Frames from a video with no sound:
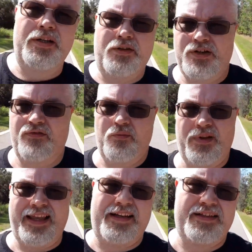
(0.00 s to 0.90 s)
you know different
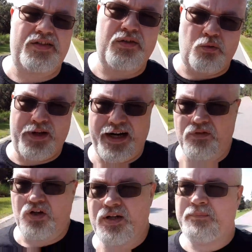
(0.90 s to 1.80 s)
planets or
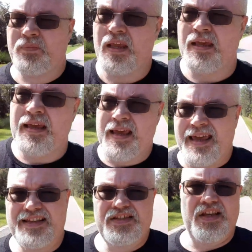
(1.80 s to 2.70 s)
whatever
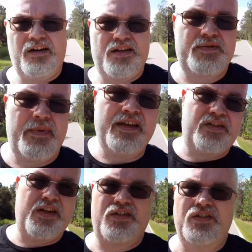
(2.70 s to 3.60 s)
it's set on a space
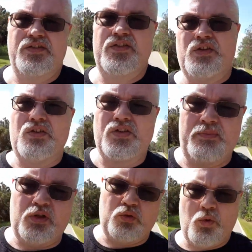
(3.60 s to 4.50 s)
station. you just
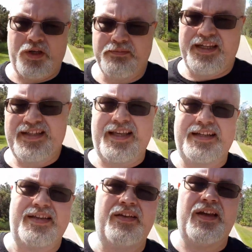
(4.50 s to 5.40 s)
build one big set
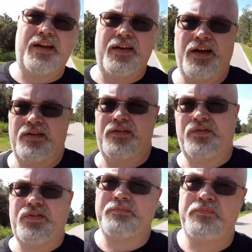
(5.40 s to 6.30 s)
of, uh,
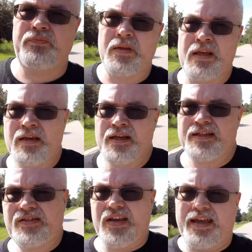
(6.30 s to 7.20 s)
of
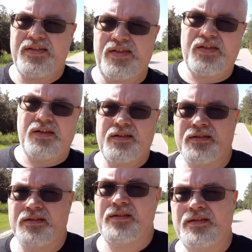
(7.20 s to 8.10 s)
sets
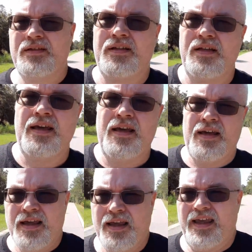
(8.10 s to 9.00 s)

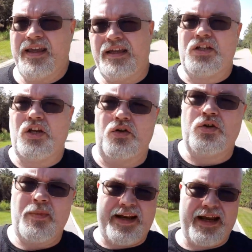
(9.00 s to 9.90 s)
and you know
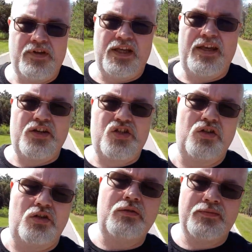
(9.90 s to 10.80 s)
you might have the
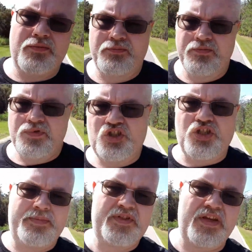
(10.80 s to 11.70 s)
occasional
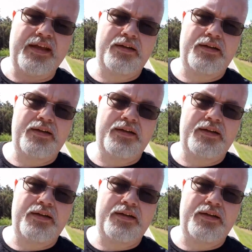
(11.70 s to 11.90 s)
ship set